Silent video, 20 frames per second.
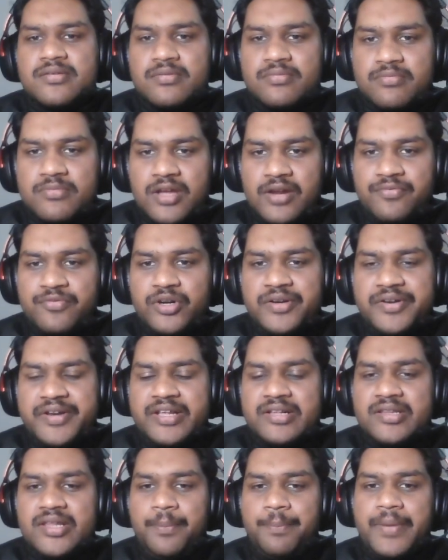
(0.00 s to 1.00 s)

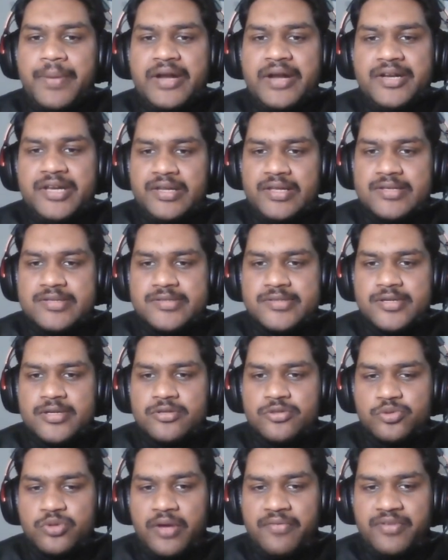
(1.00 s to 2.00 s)
converting the pet details.
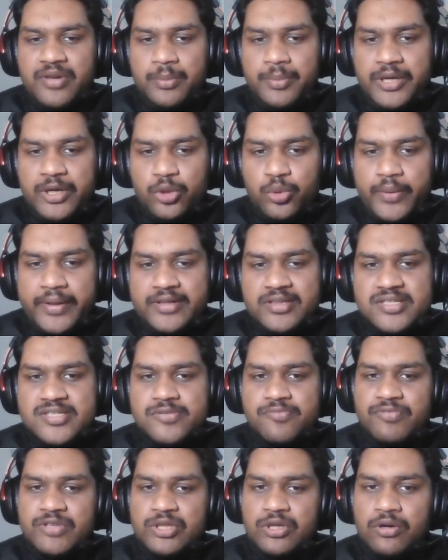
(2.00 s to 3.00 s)
So I will be doing
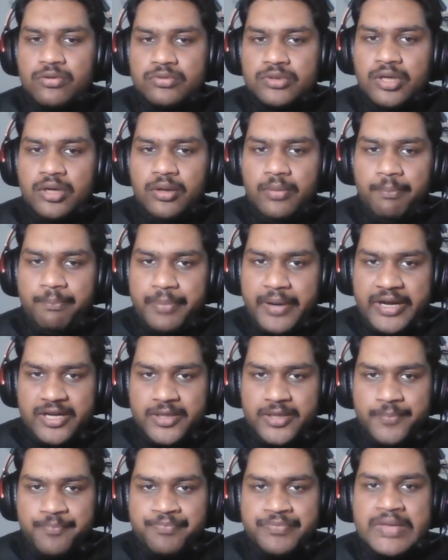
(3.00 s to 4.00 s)
this without the pet.
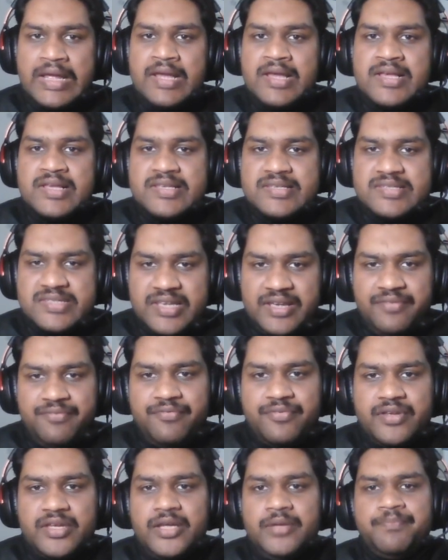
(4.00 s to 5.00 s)
Same
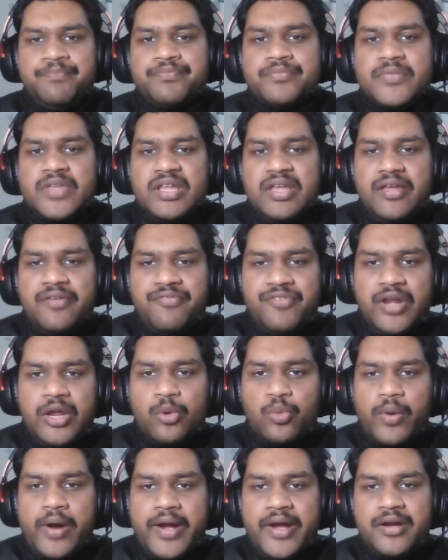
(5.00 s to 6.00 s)
way, if
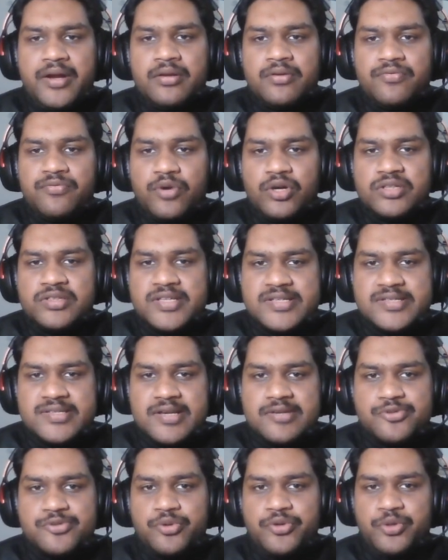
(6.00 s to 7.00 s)
required for this
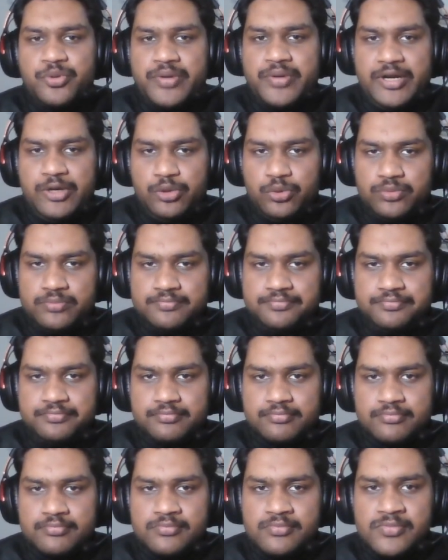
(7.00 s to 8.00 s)
also you can do.
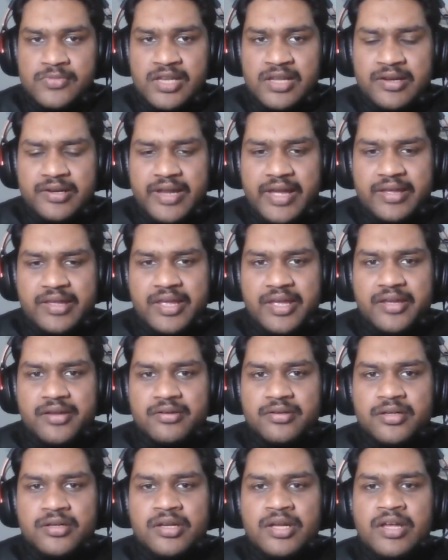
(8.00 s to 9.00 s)
Like
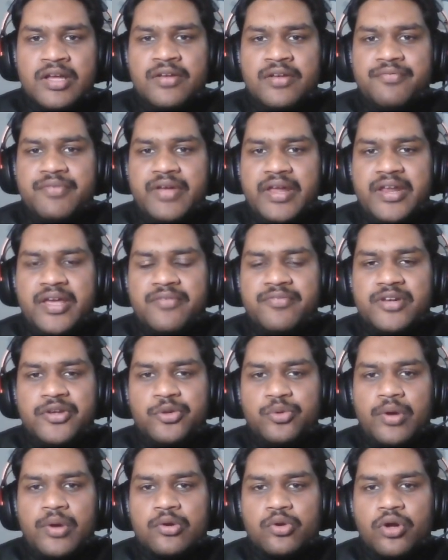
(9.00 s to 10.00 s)
here, whenever
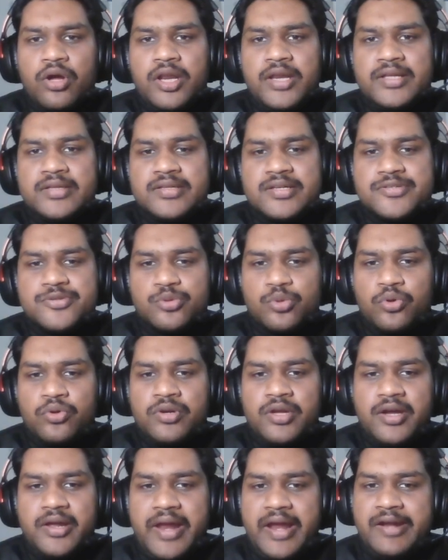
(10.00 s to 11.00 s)
you are calling this
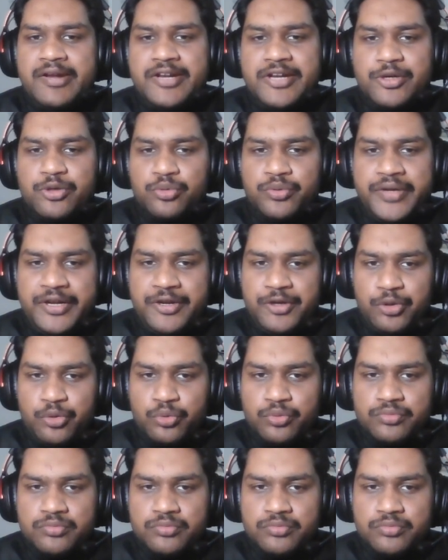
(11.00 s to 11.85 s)
owner entity to DTO,